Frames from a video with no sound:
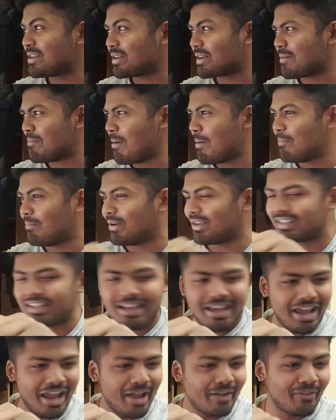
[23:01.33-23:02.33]
remembers
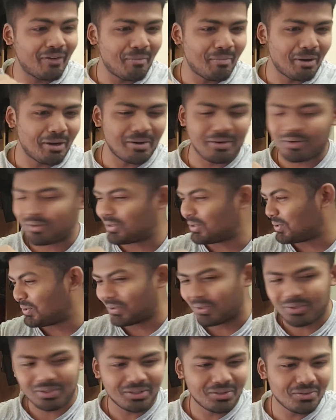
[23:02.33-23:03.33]
everybody. Oh,
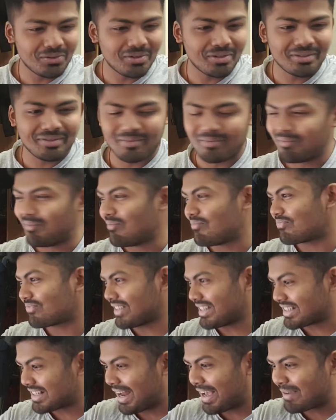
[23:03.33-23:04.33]
dude,
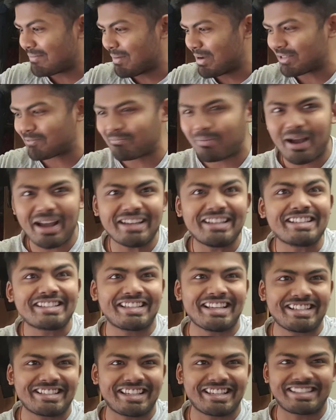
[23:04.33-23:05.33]
it's like my spidey
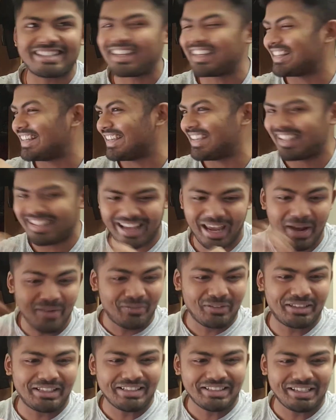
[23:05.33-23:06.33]
senses tingling.
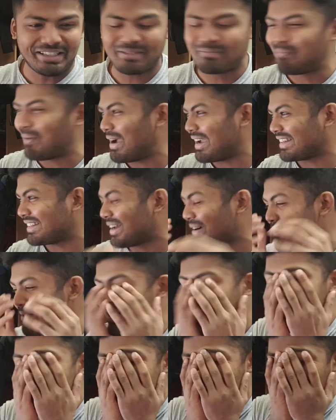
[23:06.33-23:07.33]
Everything just spiked up.
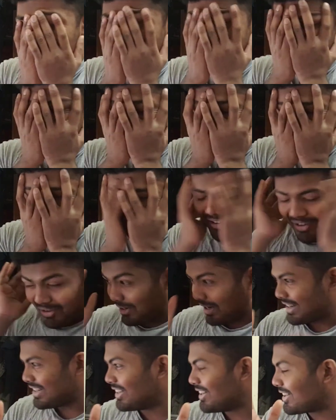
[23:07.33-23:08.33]

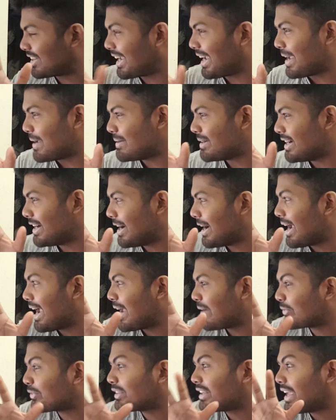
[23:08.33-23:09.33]
Alright, okay.
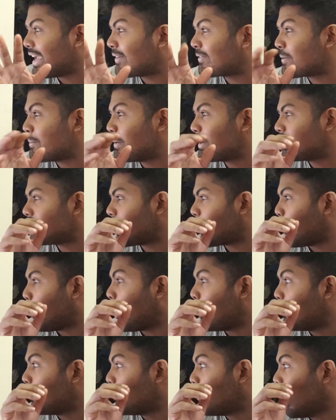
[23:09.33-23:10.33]
Everybody's like,
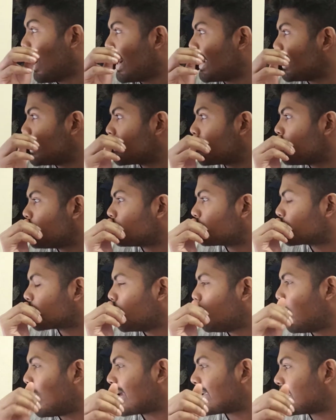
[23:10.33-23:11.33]
whoa, why?
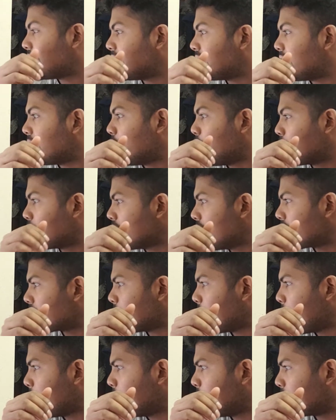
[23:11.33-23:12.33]
Why can't I only
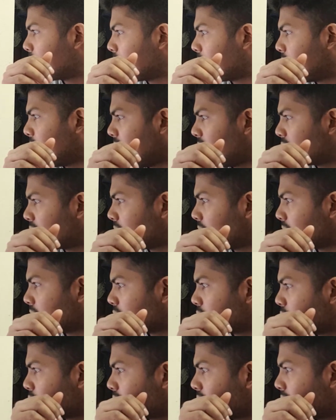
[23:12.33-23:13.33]
remember the face of
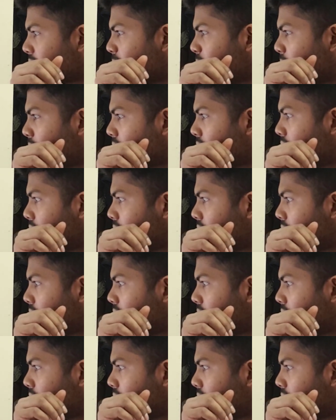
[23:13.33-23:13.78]
Estrosa? The one.